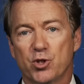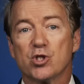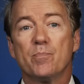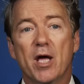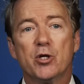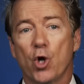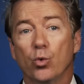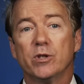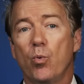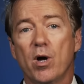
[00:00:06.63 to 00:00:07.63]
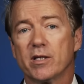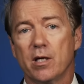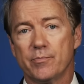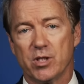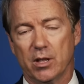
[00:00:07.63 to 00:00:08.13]
to spend only what
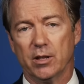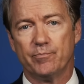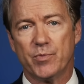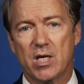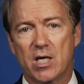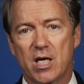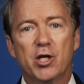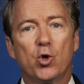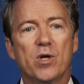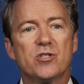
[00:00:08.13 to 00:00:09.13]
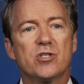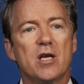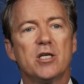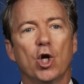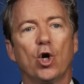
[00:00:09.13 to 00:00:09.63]
comes in, and to quit
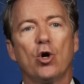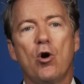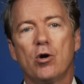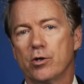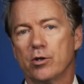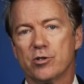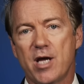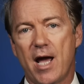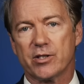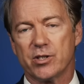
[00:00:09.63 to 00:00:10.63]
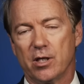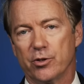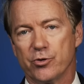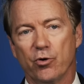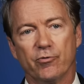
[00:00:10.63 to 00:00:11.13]
sending our hard-earned tax
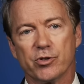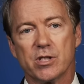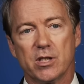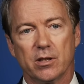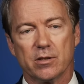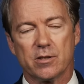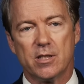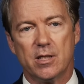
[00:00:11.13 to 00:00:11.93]
dollars overseas.